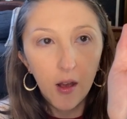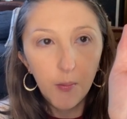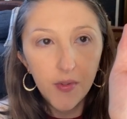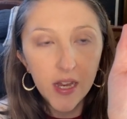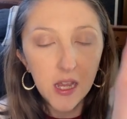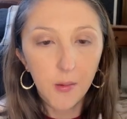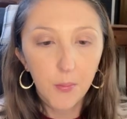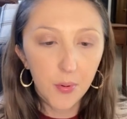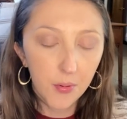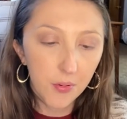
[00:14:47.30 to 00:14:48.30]
tip.
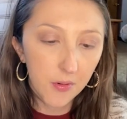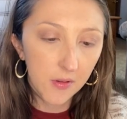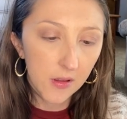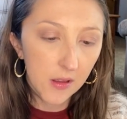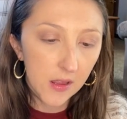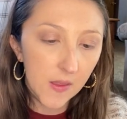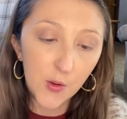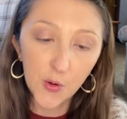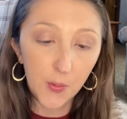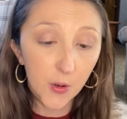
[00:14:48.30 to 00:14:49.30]
These were
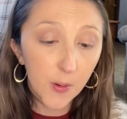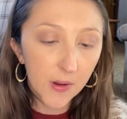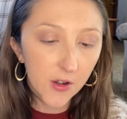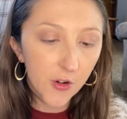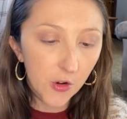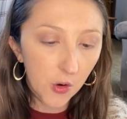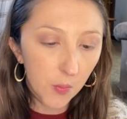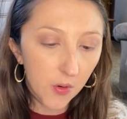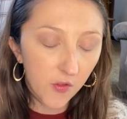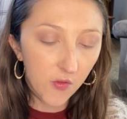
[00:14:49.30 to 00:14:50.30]
supposed to be a
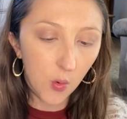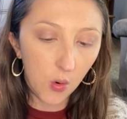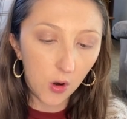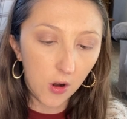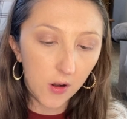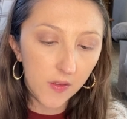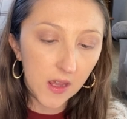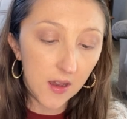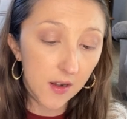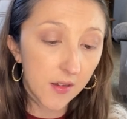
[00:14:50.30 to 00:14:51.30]
dupe for the
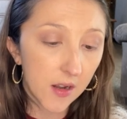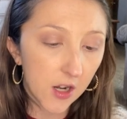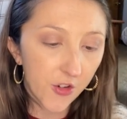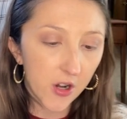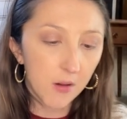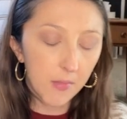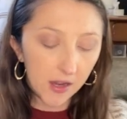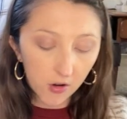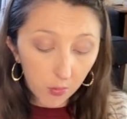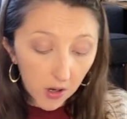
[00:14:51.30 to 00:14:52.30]
Anastasia
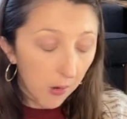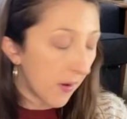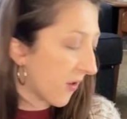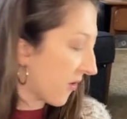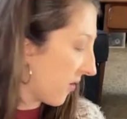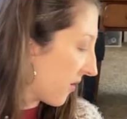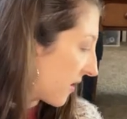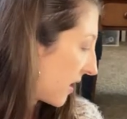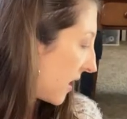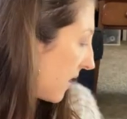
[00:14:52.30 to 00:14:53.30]
micro brow pencils.
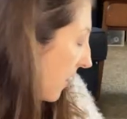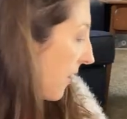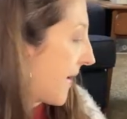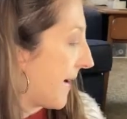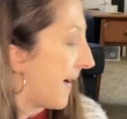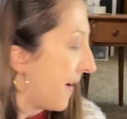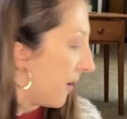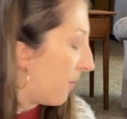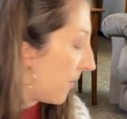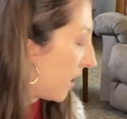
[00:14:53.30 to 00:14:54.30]

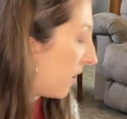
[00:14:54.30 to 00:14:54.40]
Okay.